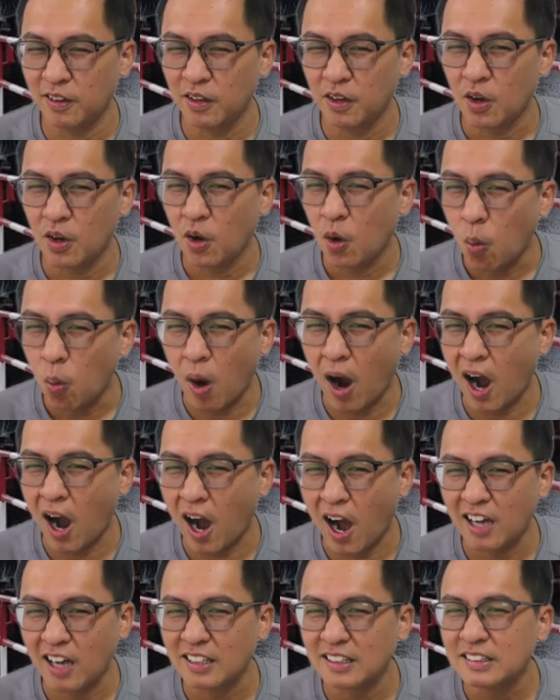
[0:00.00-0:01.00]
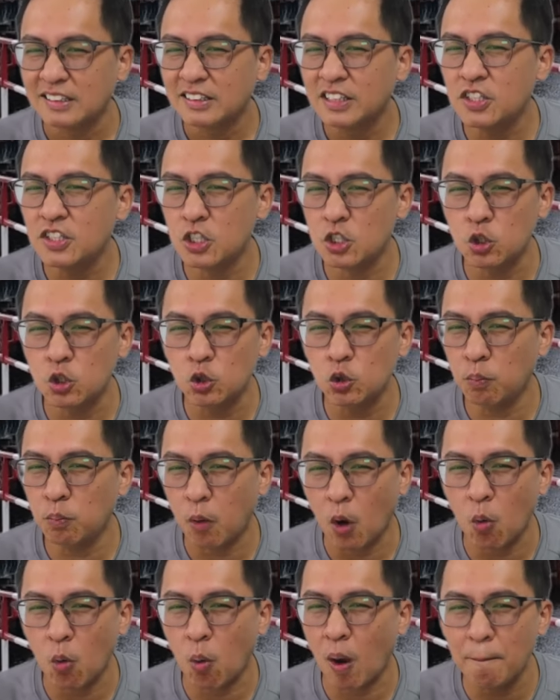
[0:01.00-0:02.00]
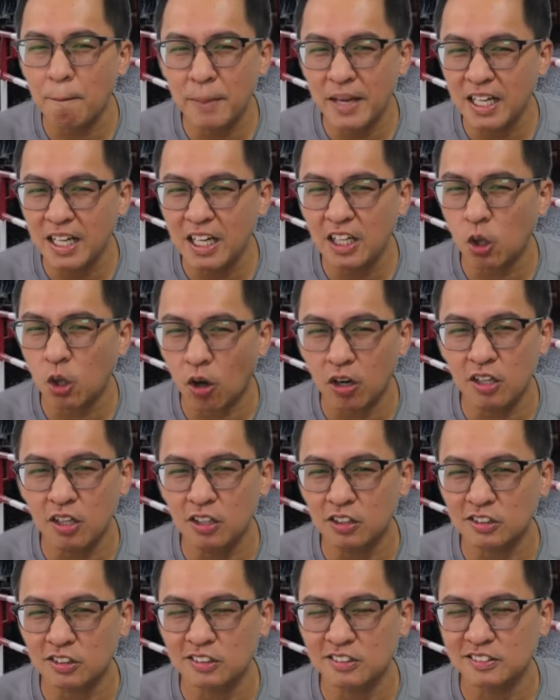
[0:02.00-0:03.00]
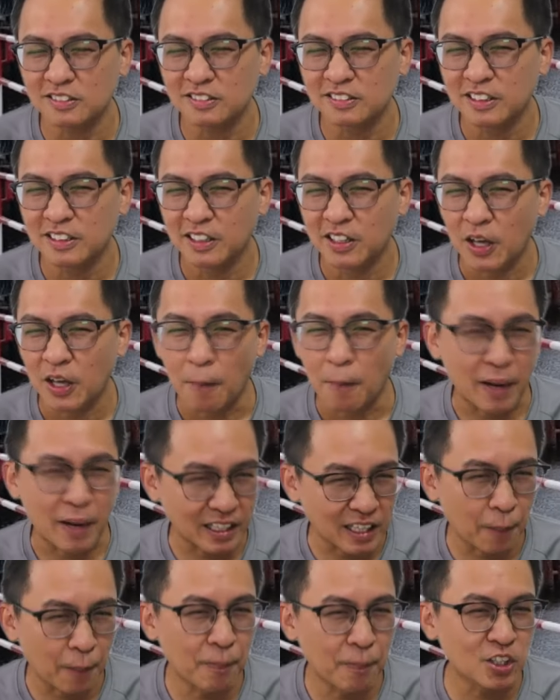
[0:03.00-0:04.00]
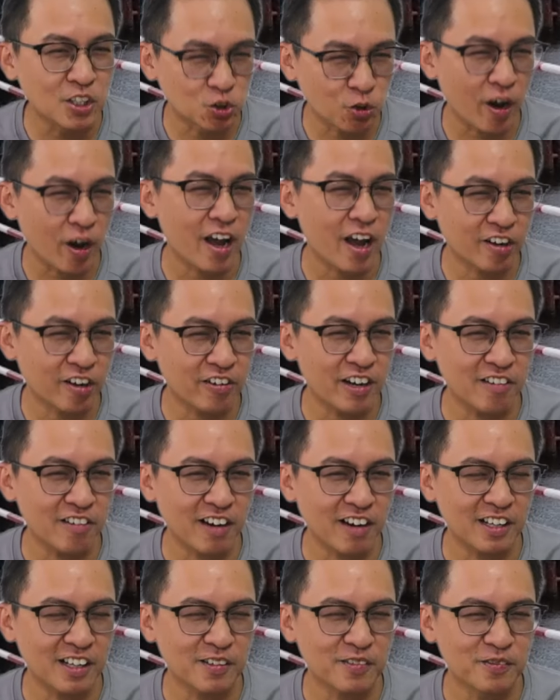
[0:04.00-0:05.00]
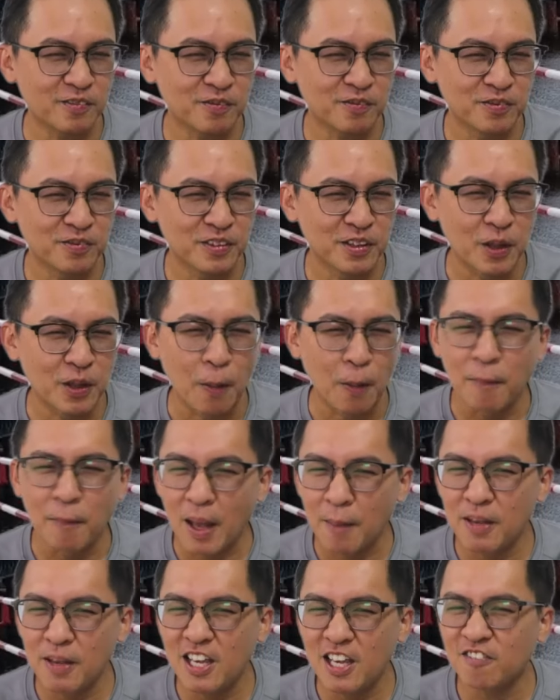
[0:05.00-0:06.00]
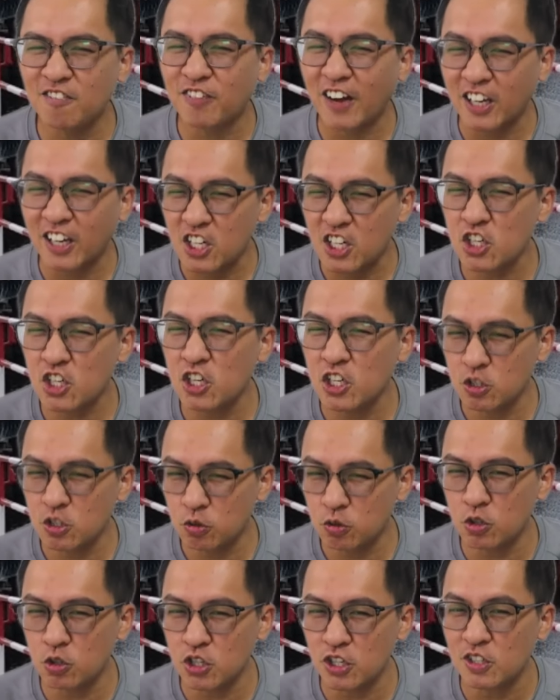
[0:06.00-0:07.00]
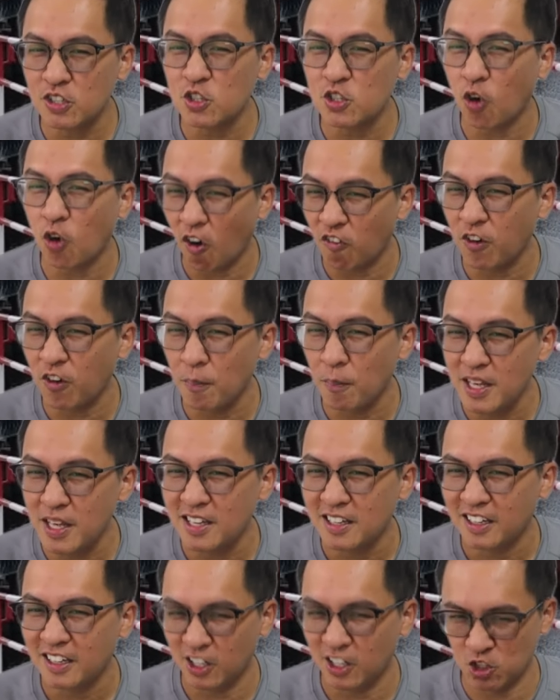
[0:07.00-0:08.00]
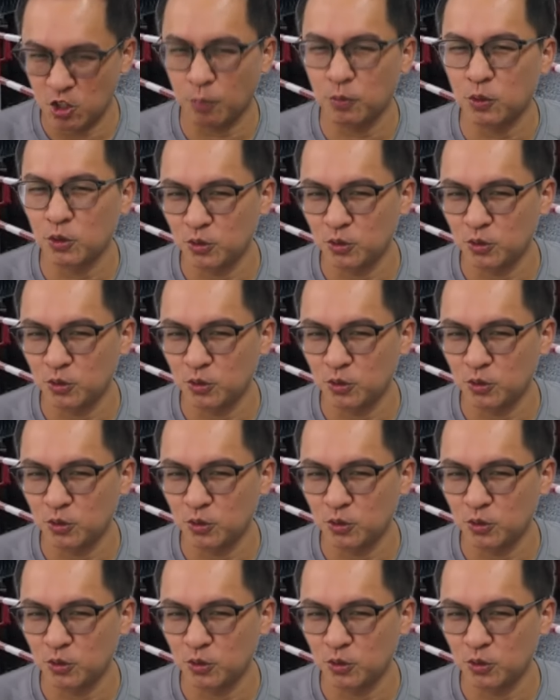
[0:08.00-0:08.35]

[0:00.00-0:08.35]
Wow, this is $2.1 billion. My number is quite accurate, right? Maybe financial institutions should offer me a job too.